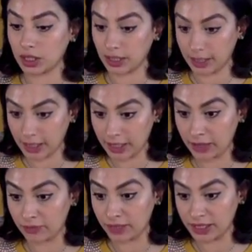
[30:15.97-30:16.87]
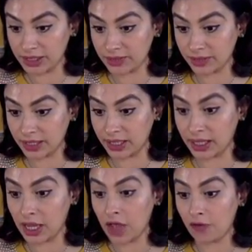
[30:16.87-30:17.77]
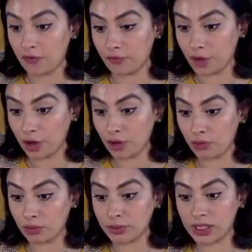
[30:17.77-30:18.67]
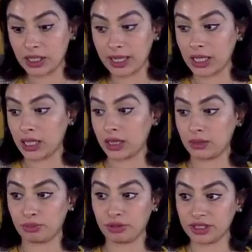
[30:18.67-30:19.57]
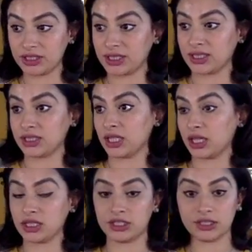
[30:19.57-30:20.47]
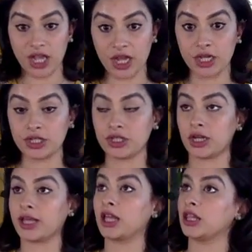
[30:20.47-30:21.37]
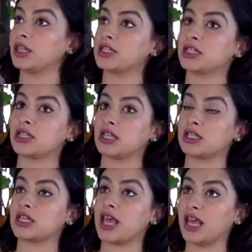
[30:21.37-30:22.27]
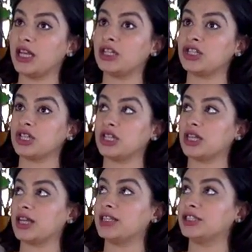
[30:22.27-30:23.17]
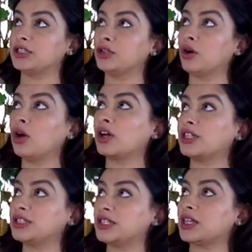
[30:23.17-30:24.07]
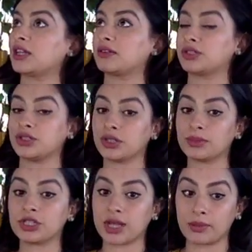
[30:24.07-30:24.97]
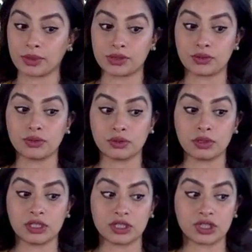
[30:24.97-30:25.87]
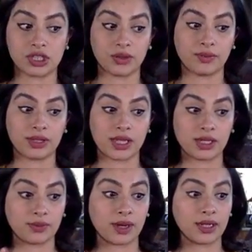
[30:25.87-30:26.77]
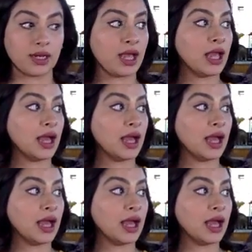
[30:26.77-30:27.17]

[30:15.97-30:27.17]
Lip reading: again, reiterating, Virgo woman, like the priestess, like the sage, like this energy that is not going to sit there and jibber jabber and talk all of this shit with anyone.